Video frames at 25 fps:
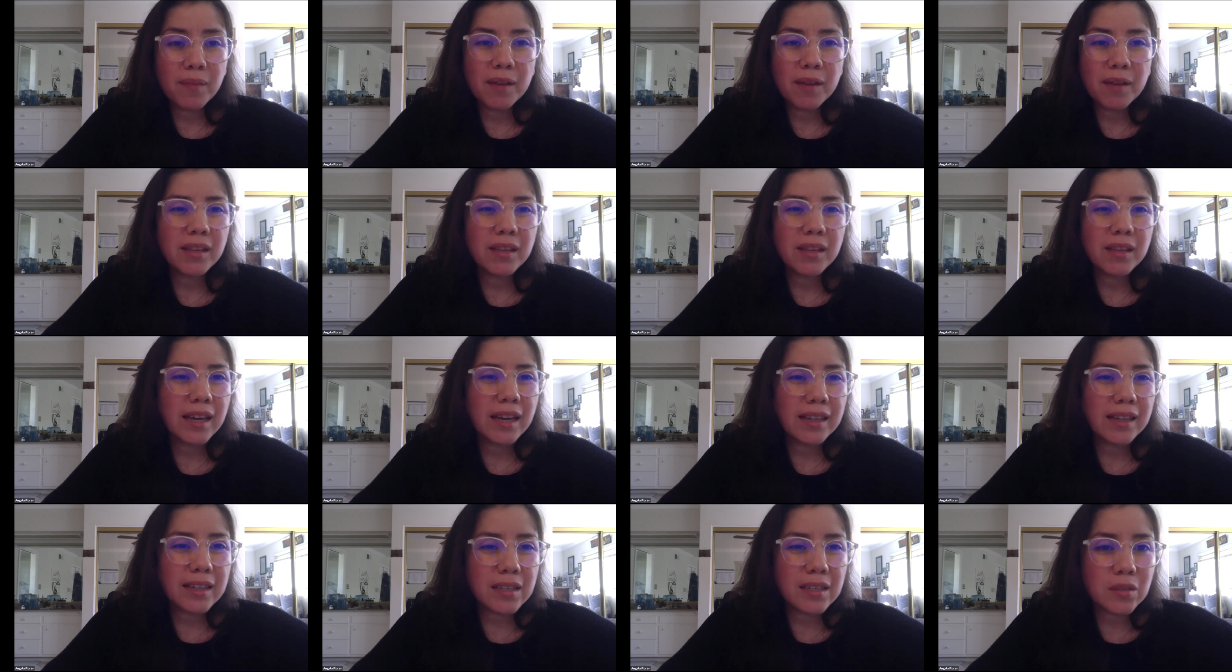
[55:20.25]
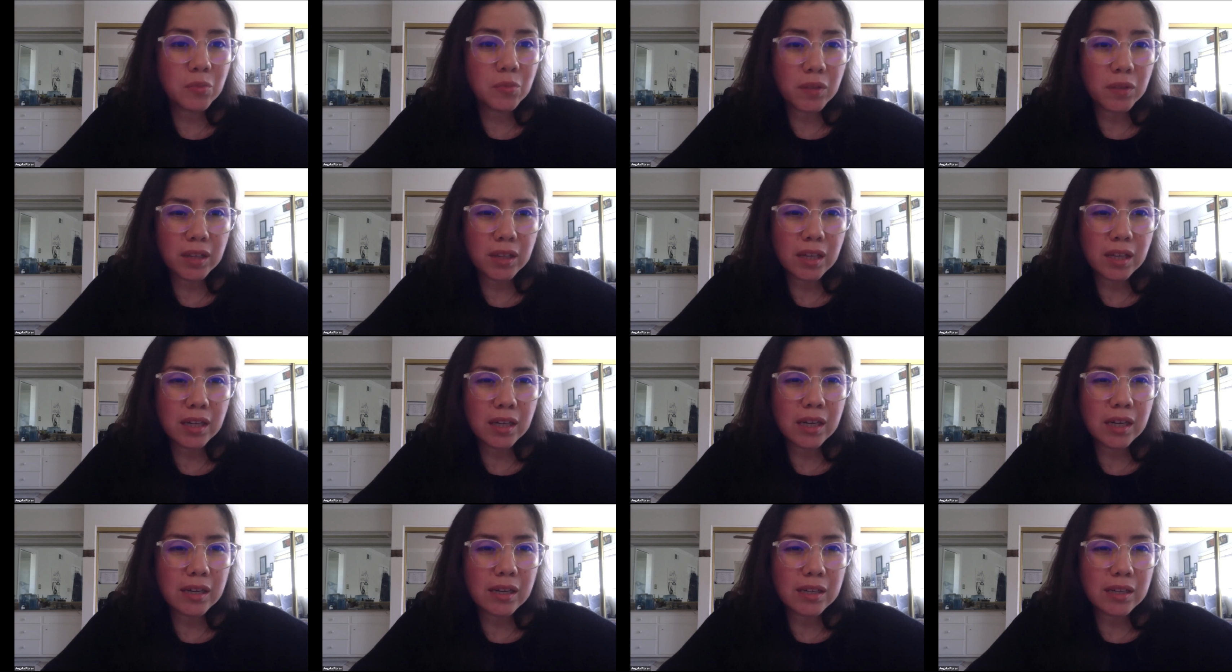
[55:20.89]
mainly I guess
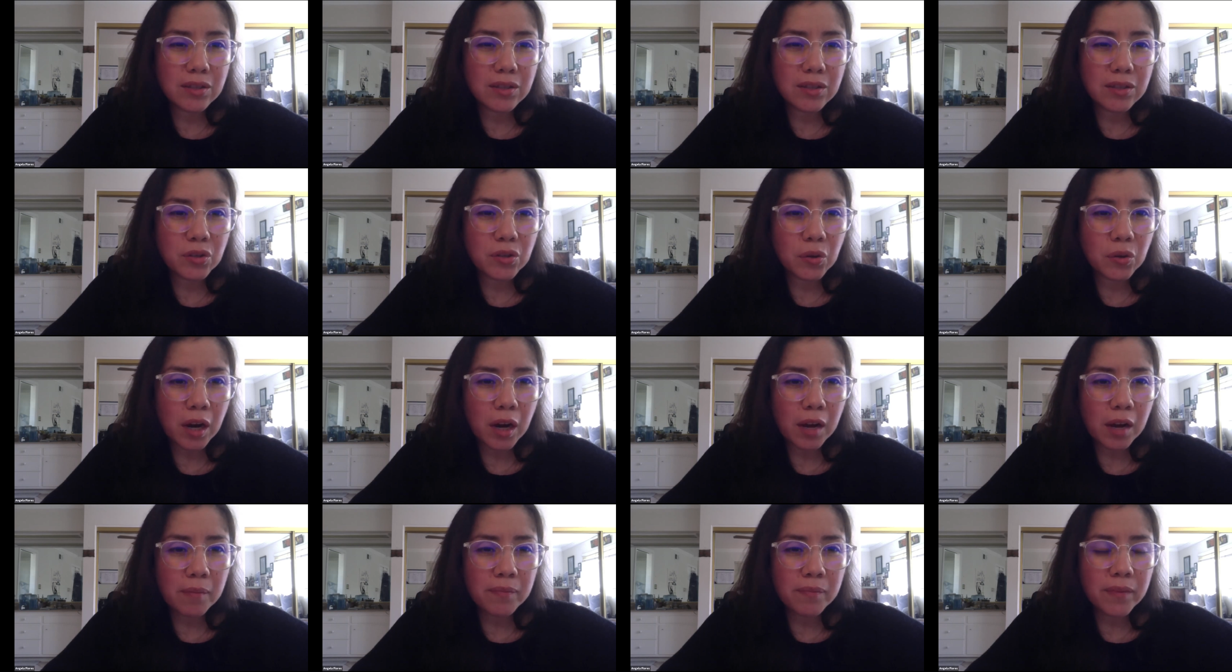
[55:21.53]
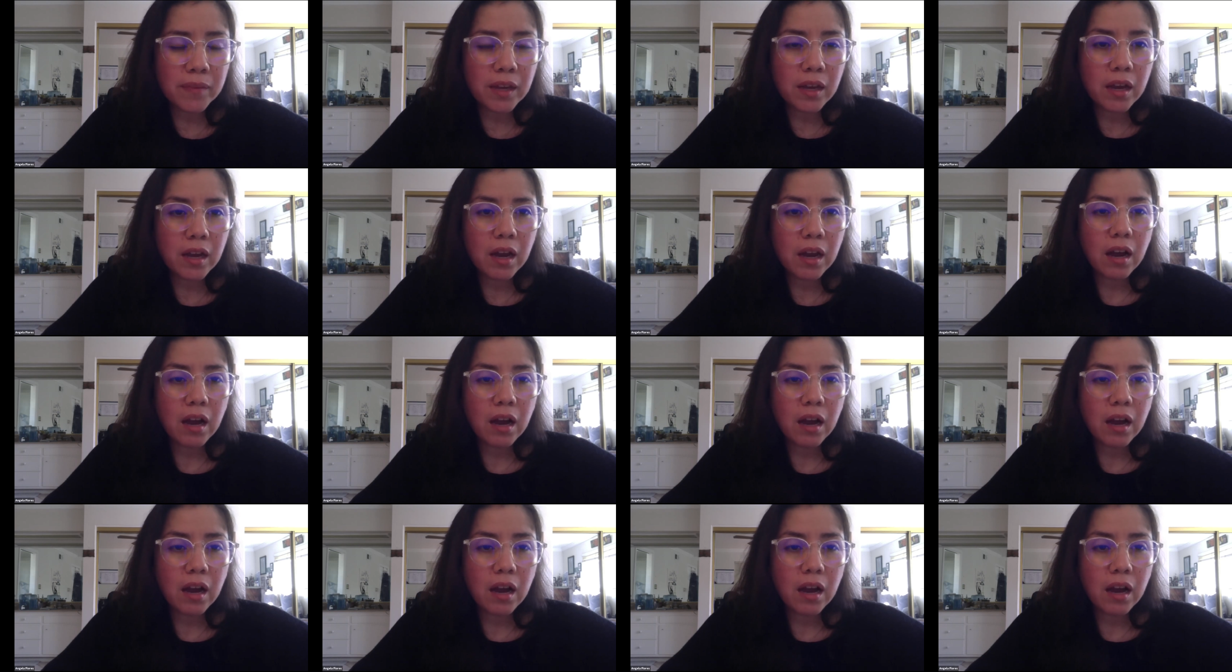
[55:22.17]
within Instagram.